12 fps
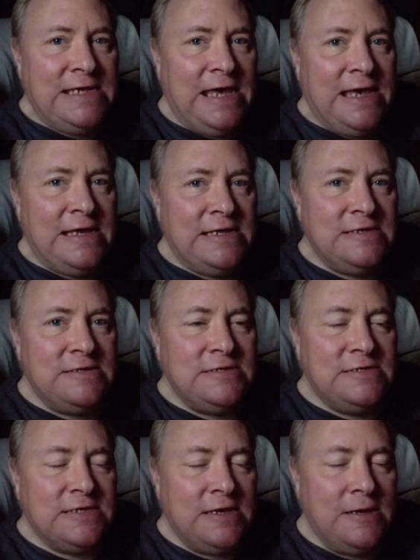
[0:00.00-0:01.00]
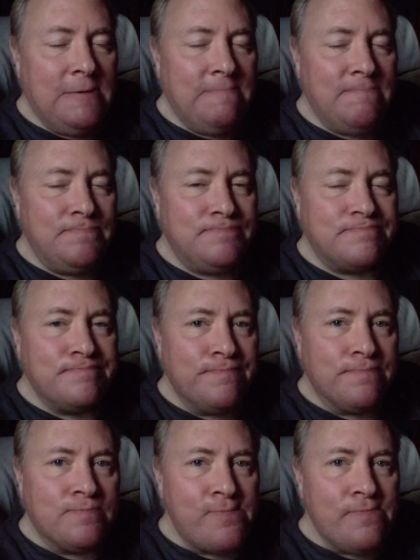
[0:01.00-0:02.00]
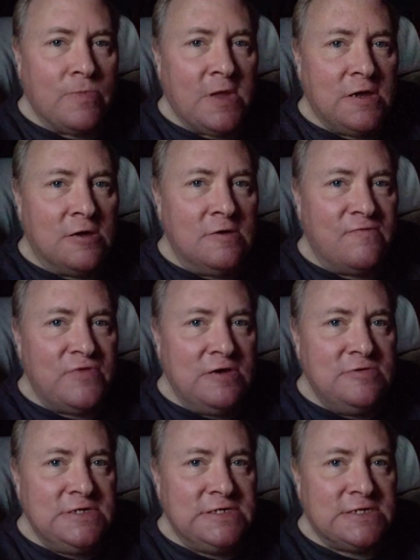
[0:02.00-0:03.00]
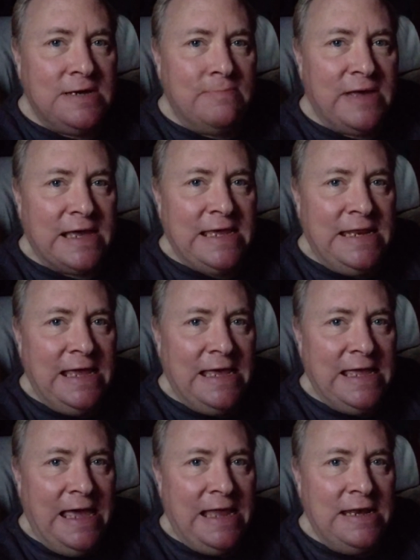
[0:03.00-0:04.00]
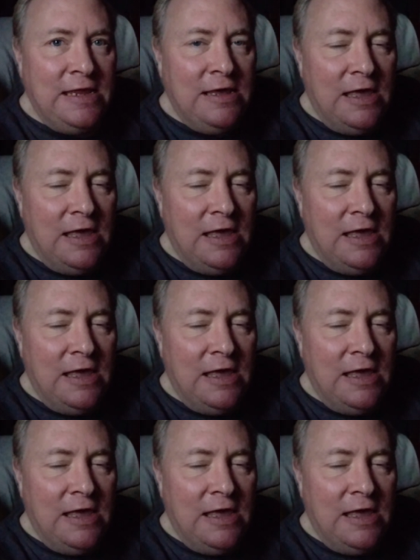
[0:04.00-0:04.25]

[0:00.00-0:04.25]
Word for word: and got floaters come back in it again,